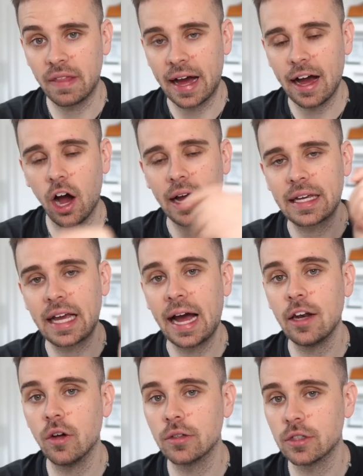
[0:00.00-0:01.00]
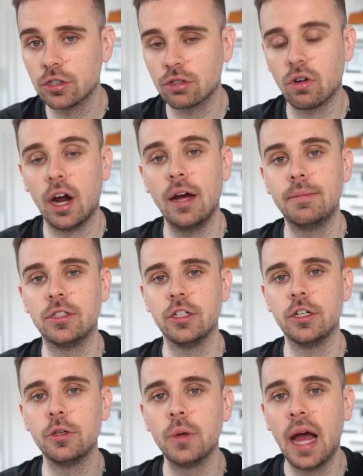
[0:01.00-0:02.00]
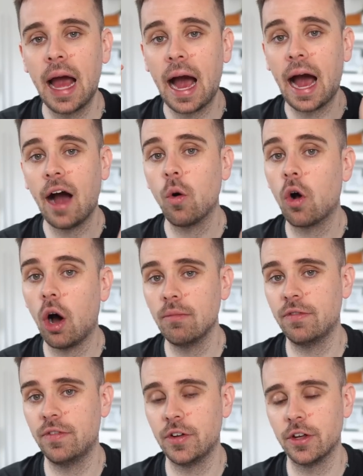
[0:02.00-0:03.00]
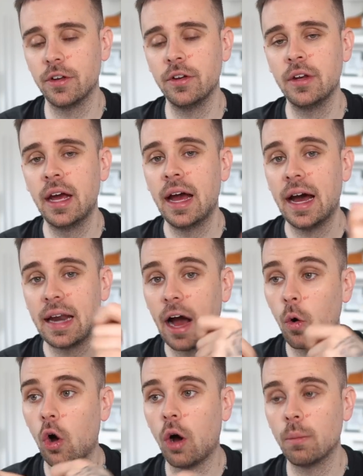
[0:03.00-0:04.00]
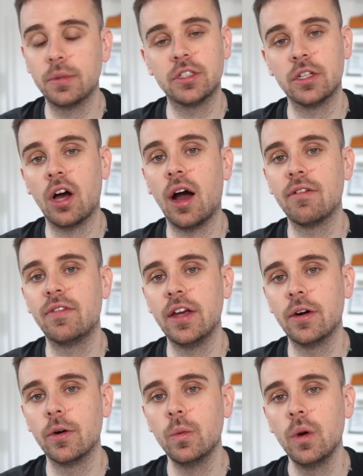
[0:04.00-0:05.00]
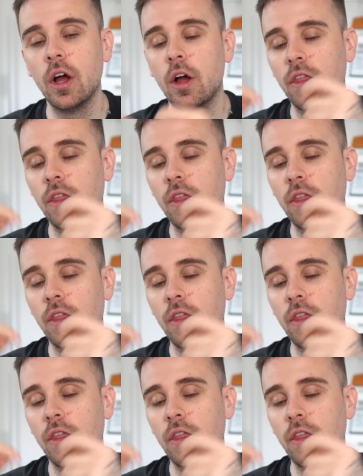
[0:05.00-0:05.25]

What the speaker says: that, I cannot describe to you how confident and how competent I feel